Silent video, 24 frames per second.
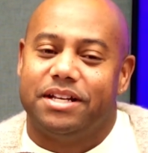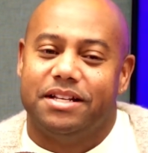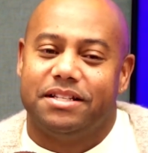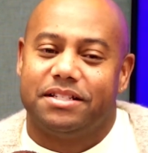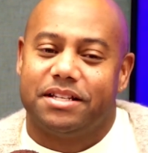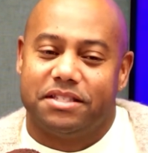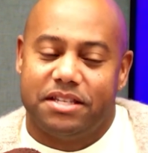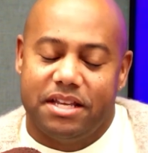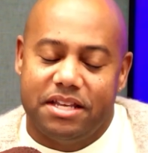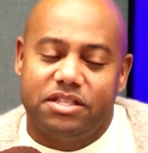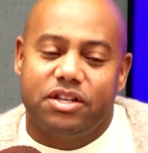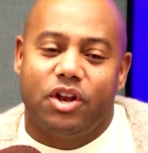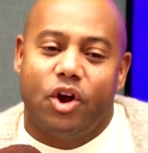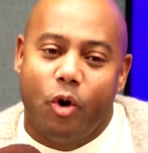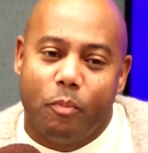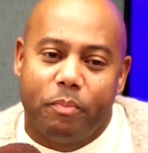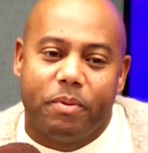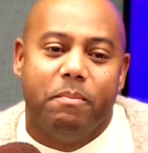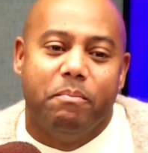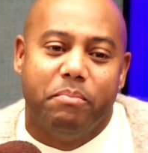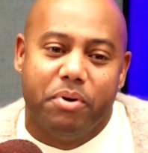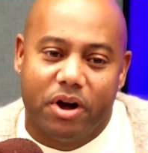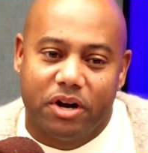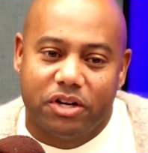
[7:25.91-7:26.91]
Because he's an
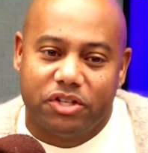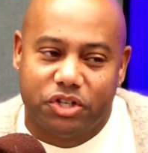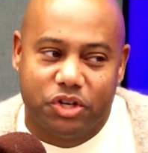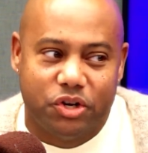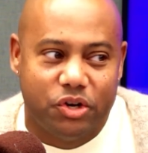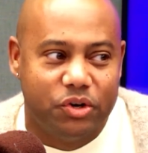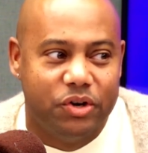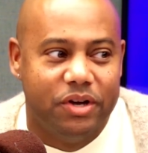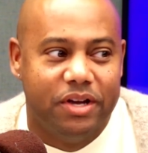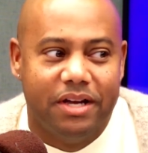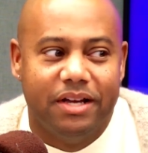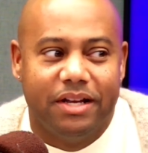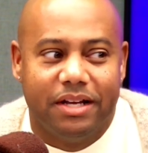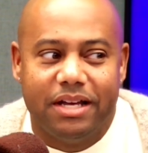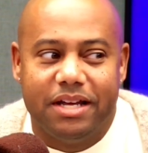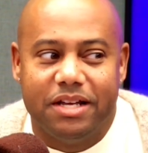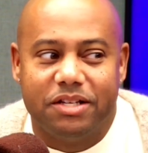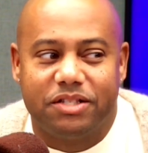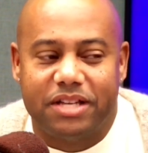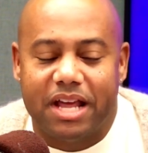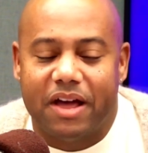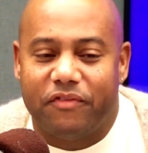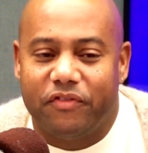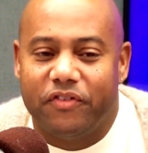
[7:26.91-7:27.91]
open book too. Oh, he's oh
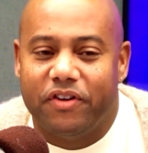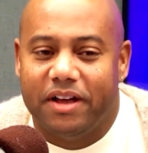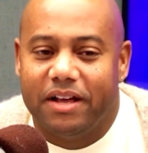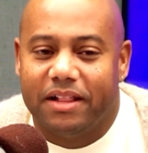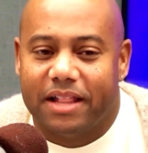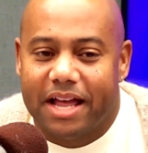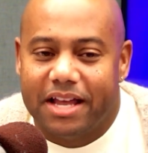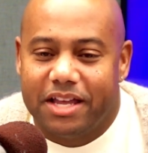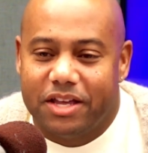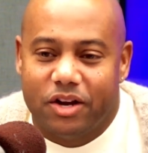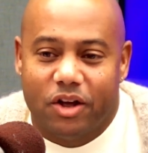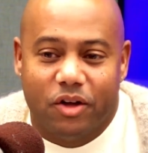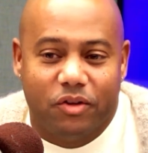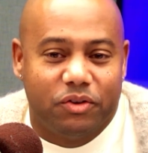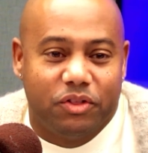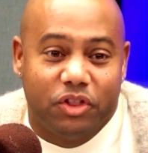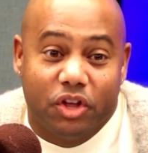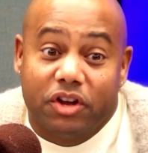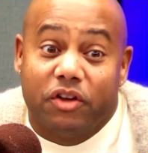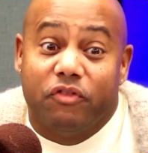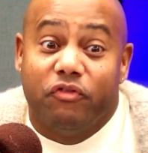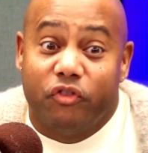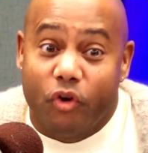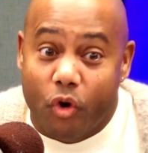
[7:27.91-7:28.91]
yeah, definitely like you know
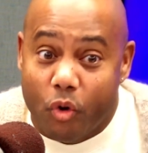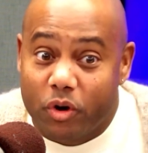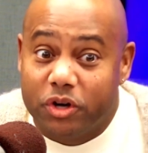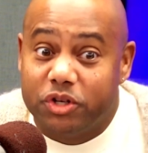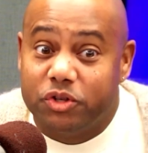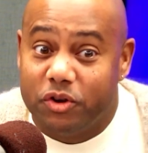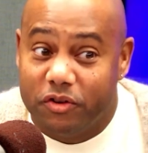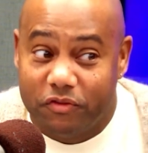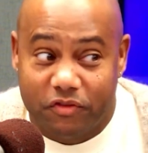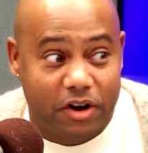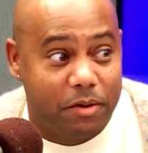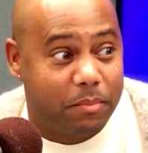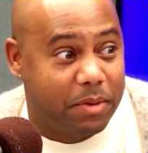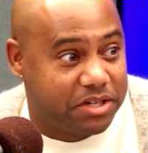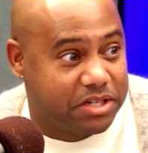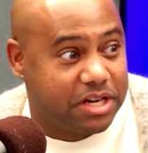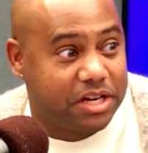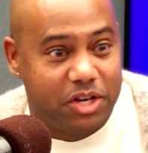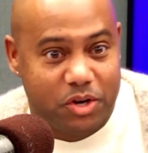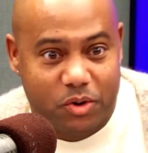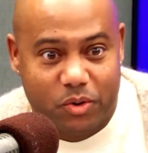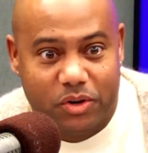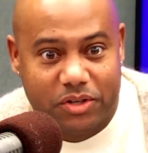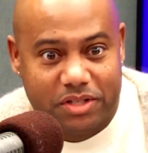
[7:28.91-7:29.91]
looking looking forward to it very much, like
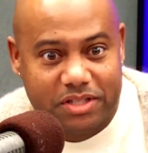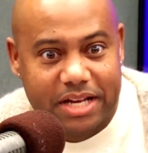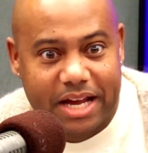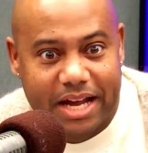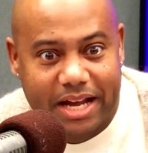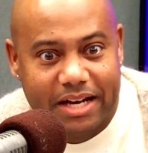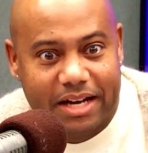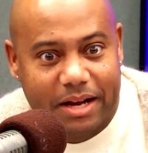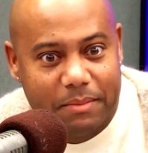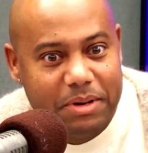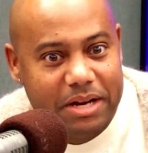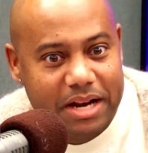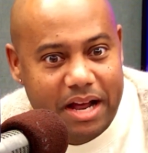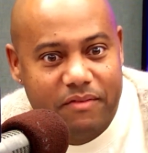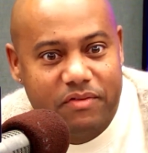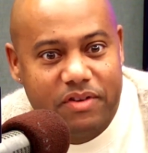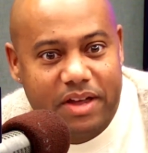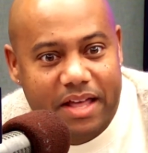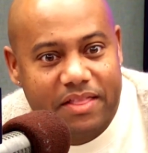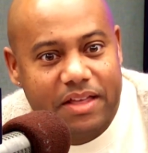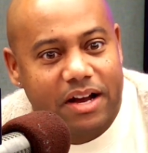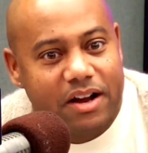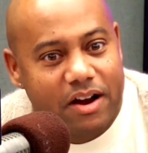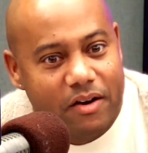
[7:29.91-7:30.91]
you were saying. I mean, have you
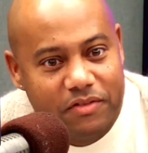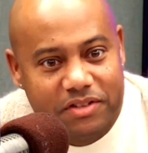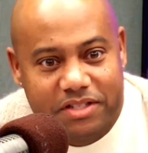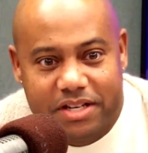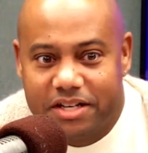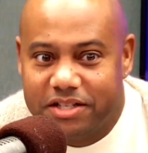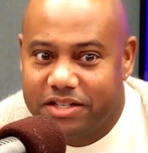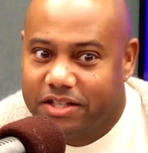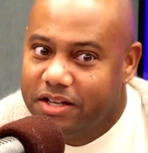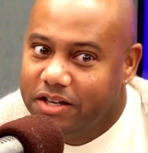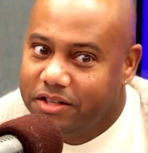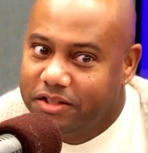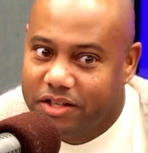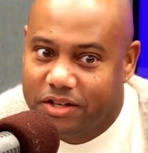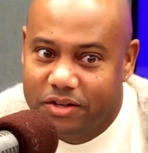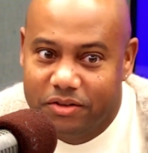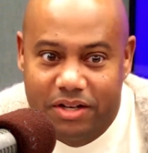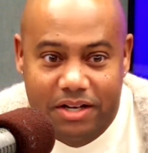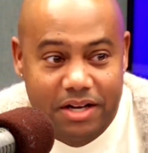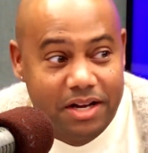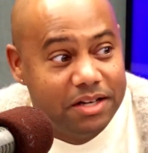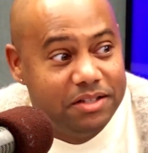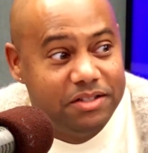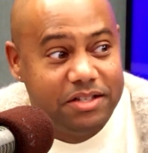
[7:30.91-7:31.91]
had that conversation? Look, dude.
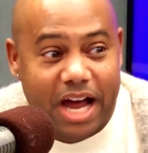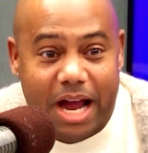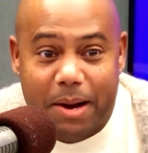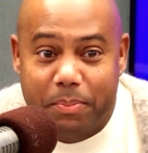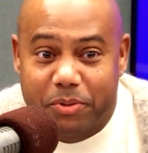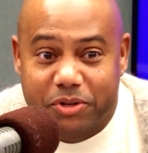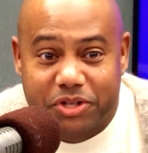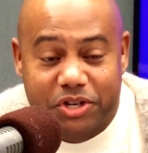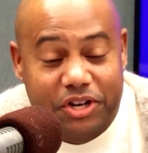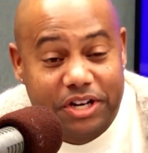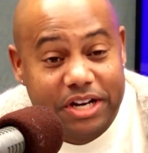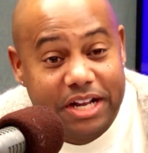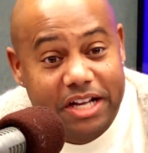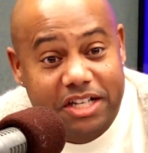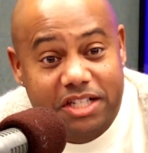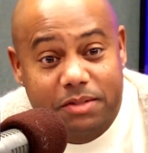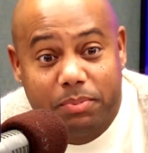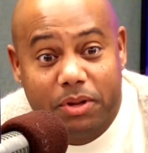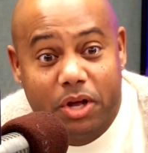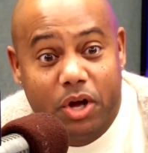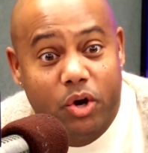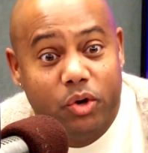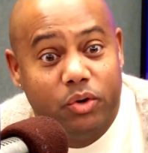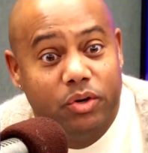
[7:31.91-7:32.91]
Oh yeah, diapers are gonna
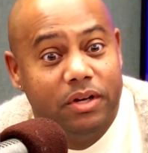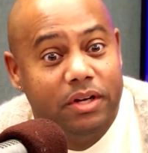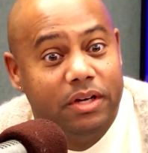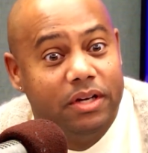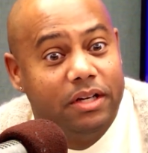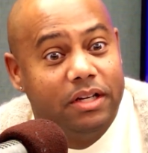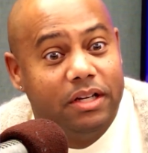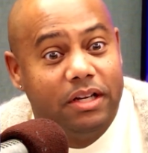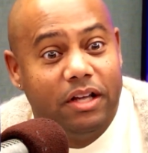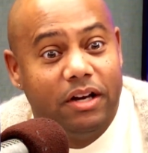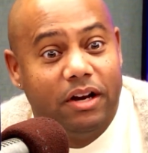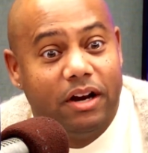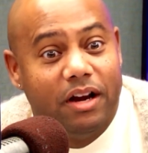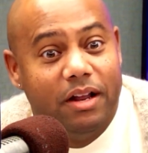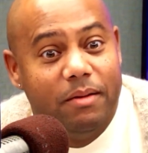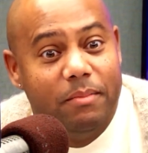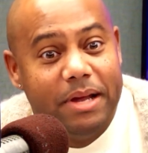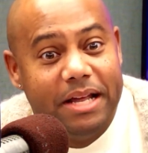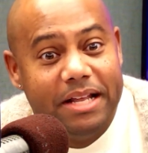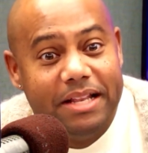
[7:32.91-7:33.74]
explode. You know what I mean?